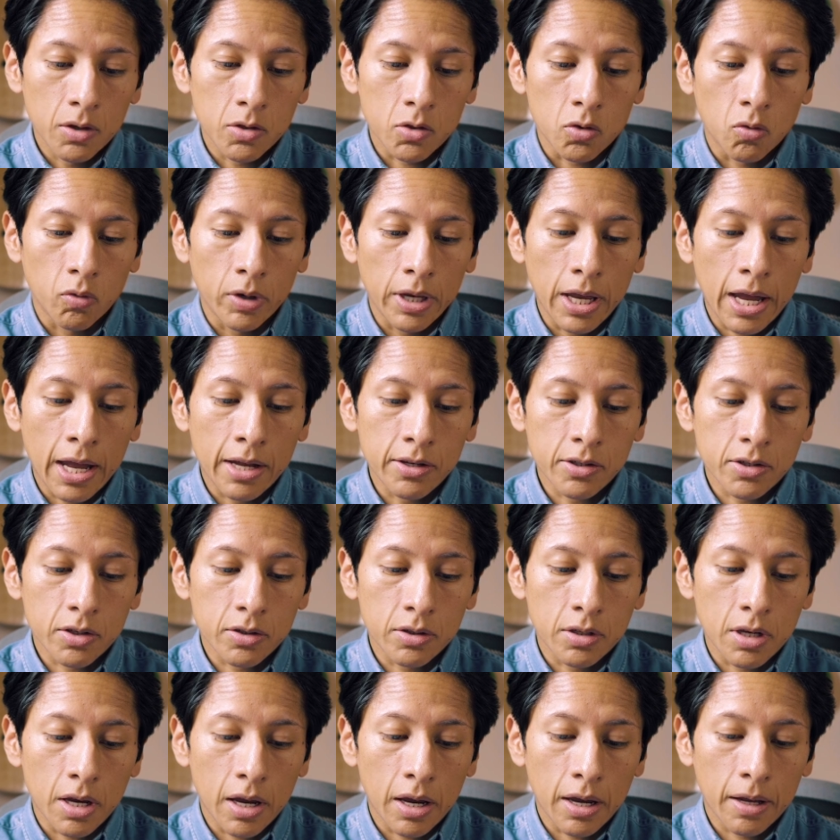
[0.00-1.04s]
So we
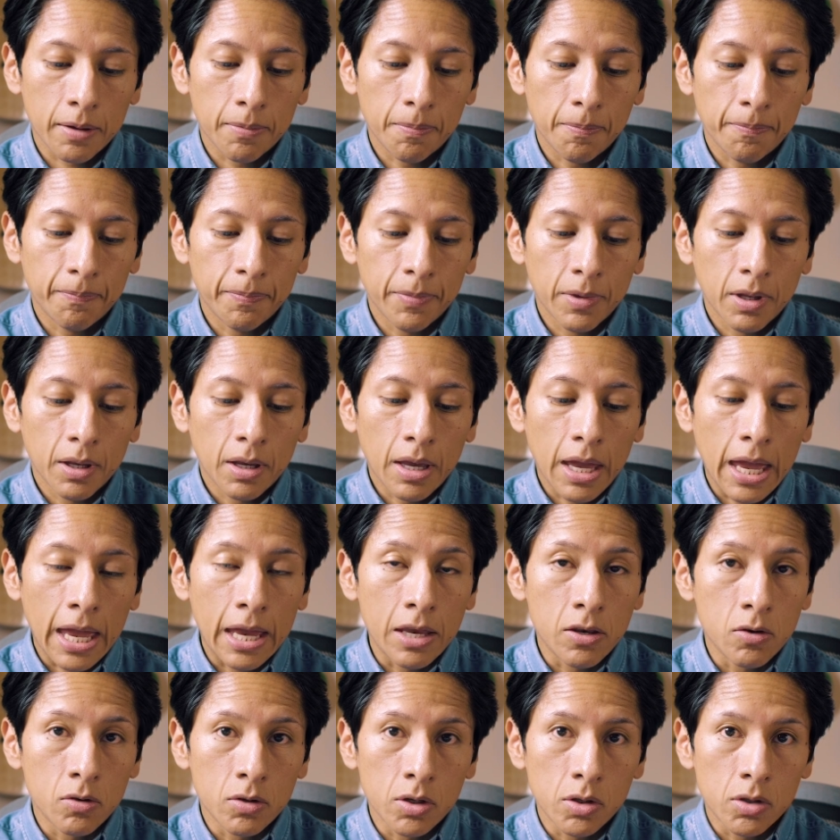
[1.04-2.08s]
enter that,
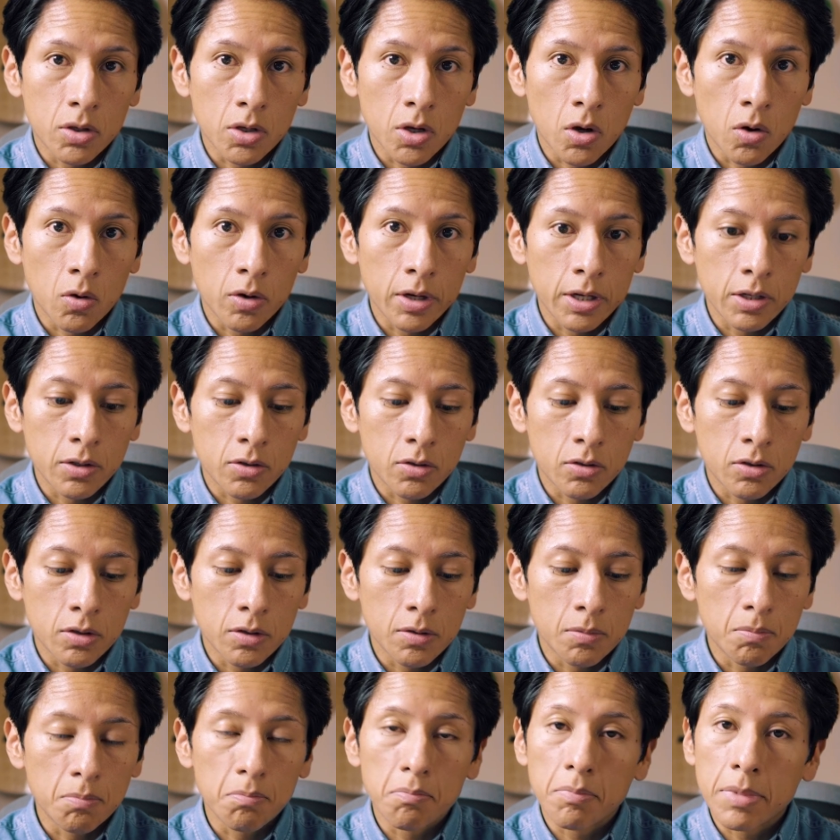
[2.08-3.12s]
and you need to go into
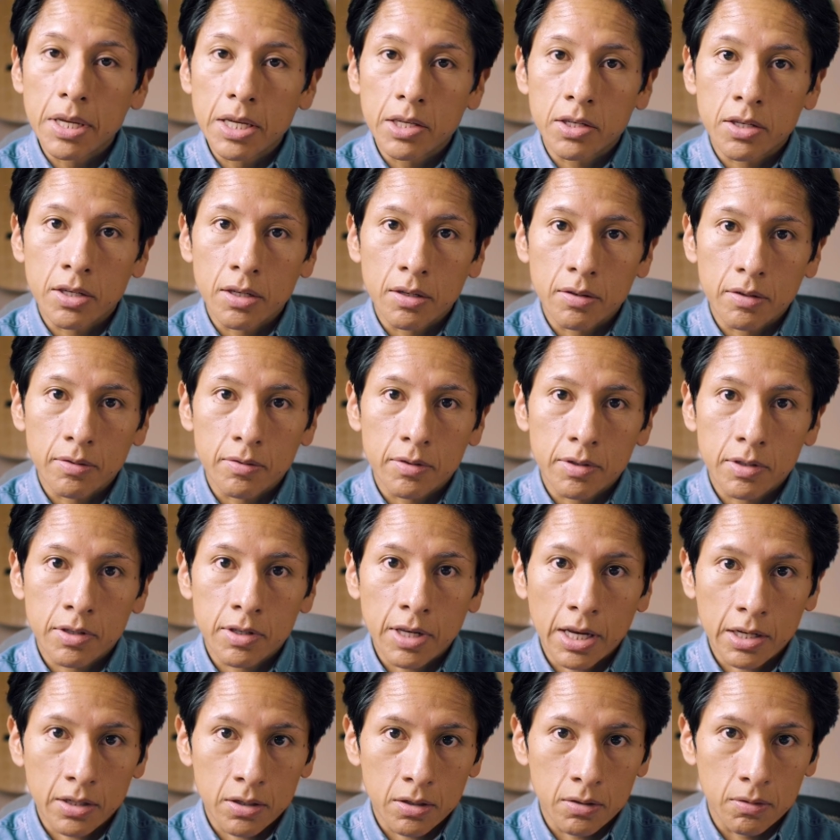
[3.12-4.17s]
the meetings
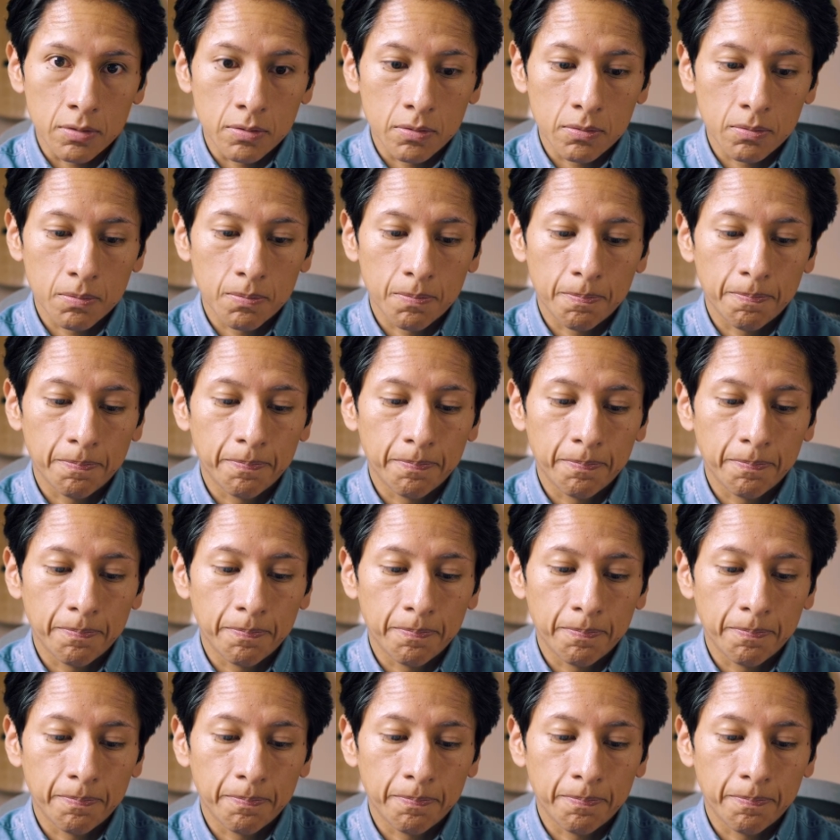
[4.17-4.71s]
section.